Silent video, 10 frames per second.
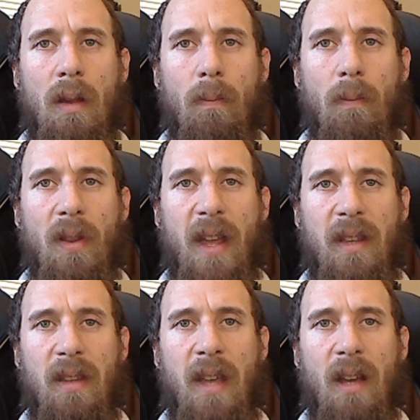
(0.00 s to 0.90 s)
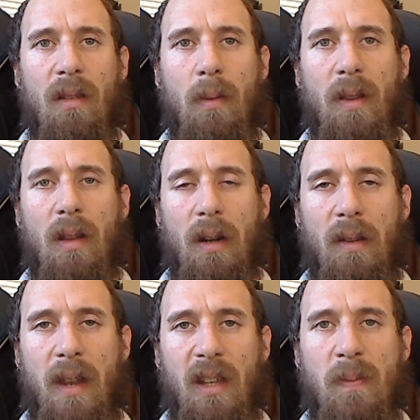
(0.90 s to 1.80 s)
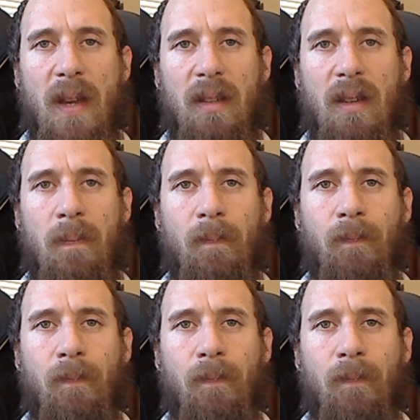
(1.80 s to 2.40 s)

But that did take a little bit longer than expected.